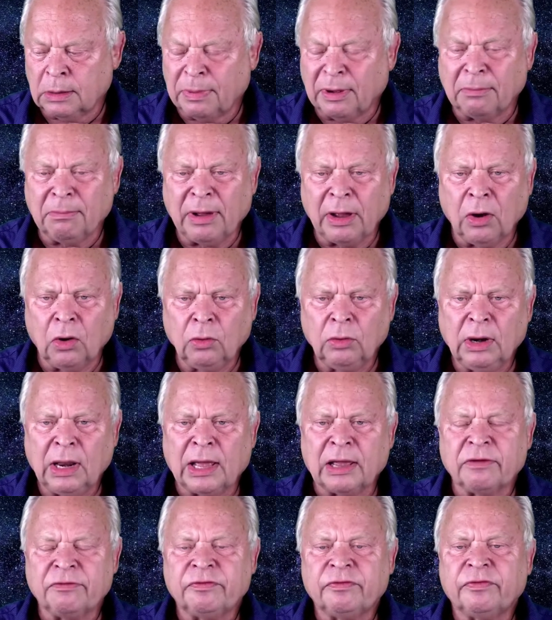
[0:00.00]
about my own
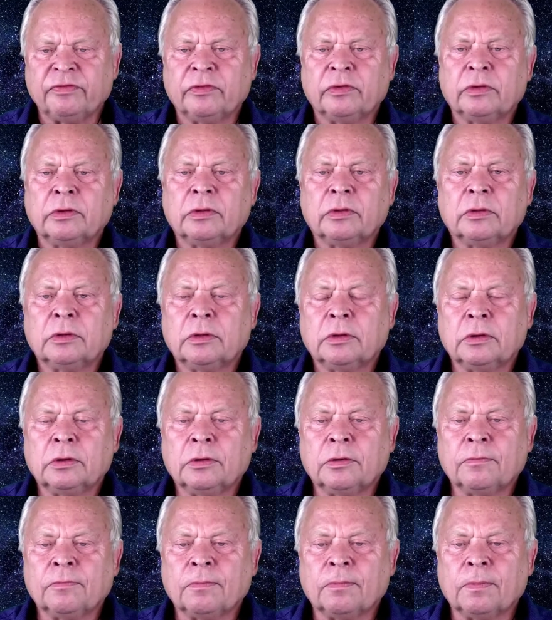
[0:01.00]
life
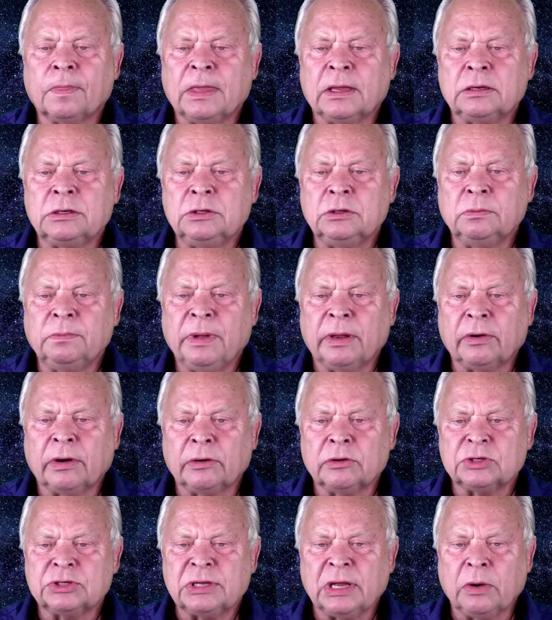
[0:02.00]
that you better
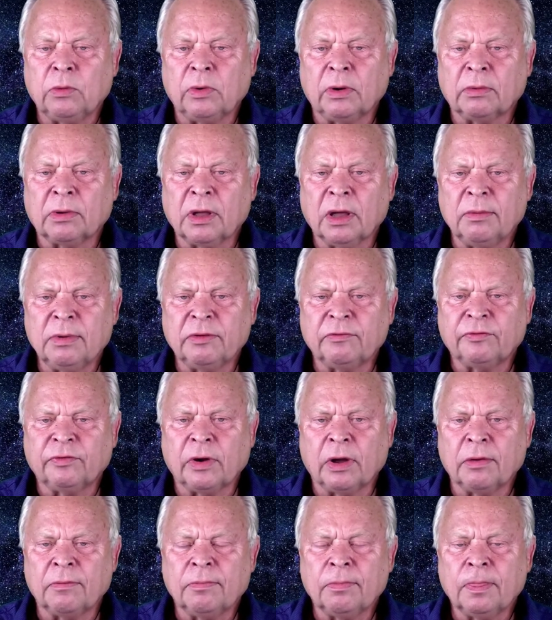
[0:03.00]
understand where I'm coming
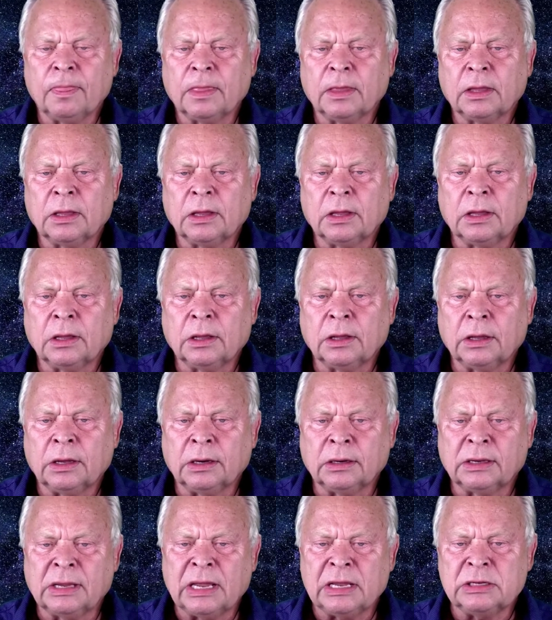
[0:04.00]
from,
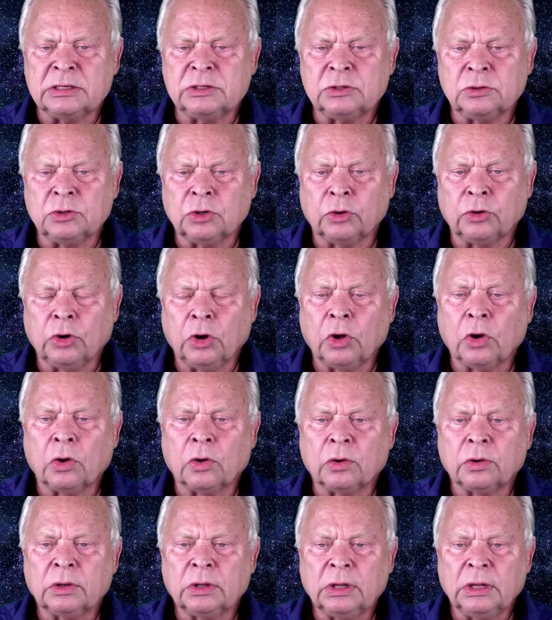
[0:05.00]
in case you don't
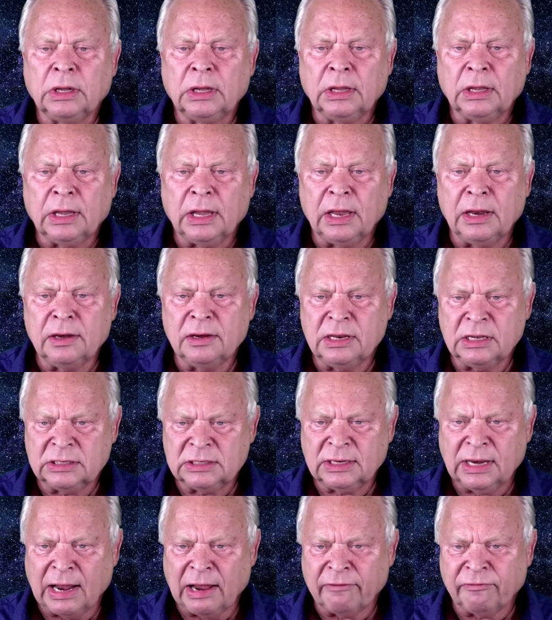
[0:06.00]
know. In
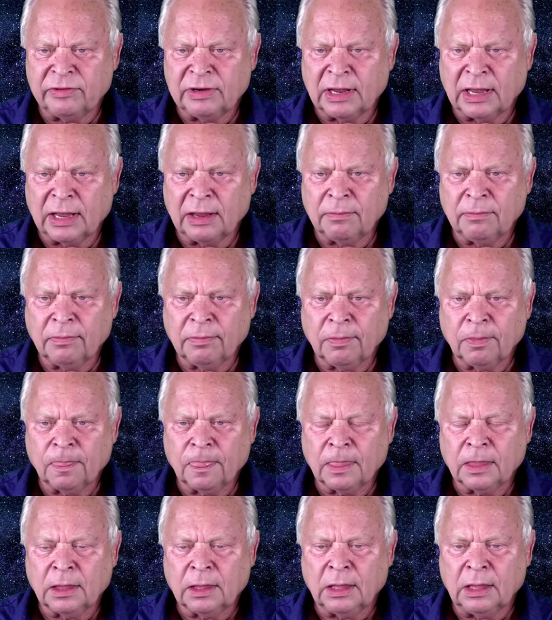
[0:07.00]
this lifetime,
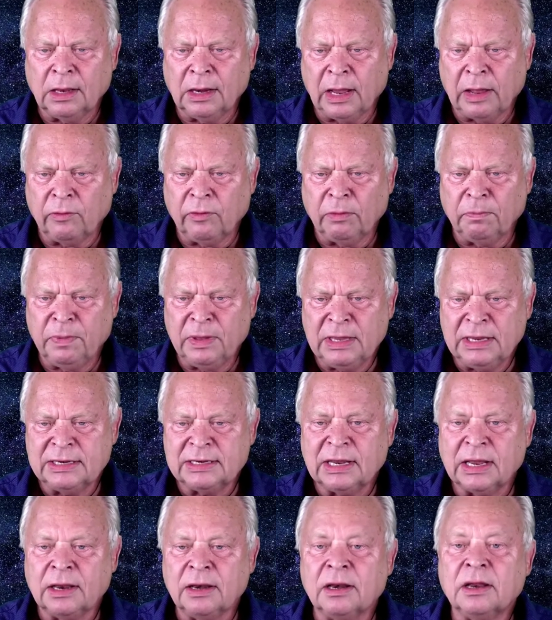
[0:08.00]
and I
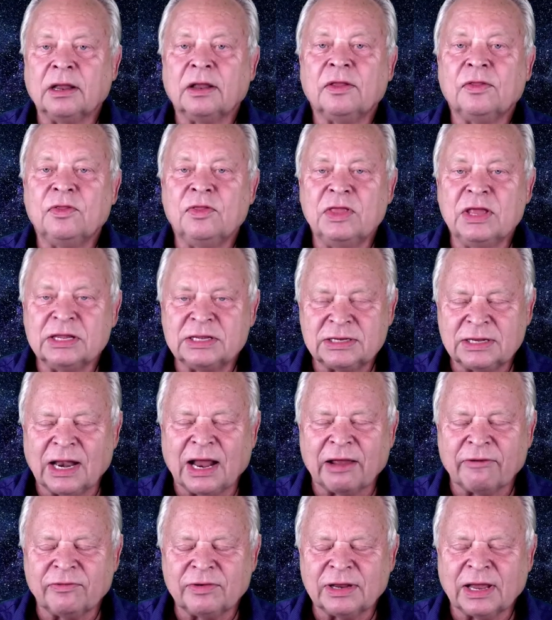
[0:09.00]
repeat, in this
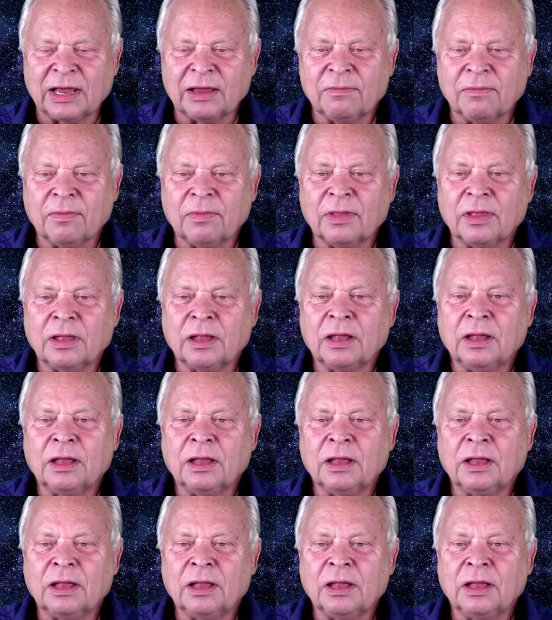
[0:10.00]
lifetime,